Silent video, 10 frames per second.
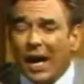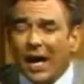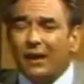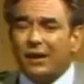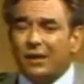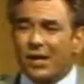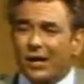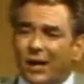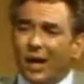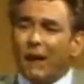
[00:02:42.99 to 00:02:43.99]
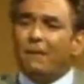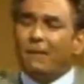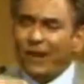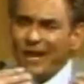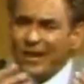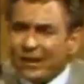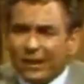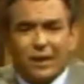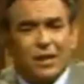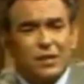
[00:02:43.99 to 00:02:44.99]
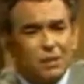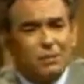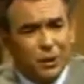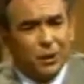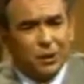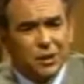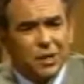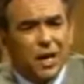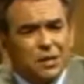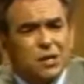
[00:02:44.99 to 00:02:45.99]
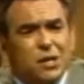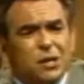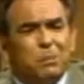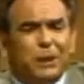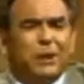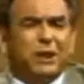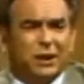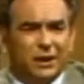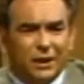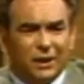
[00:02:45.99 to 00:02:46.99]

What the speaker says: And there's a fear that's emerged, a suspicion